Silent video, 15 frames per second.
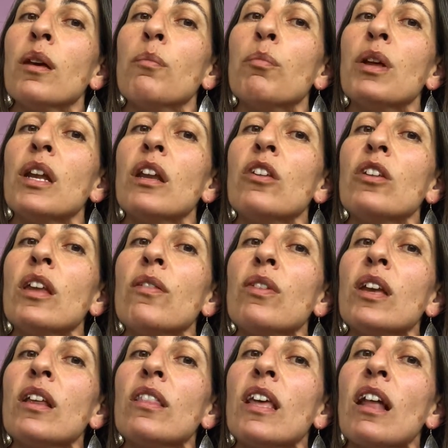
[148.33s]
But in giving
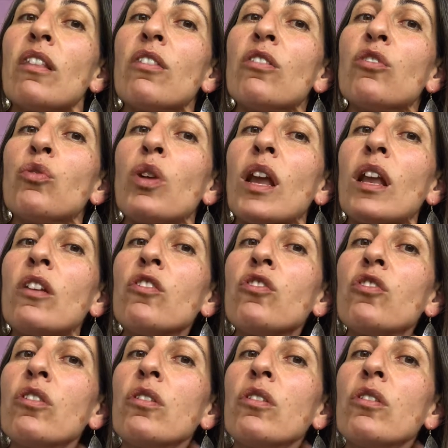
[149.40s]
it that stretch,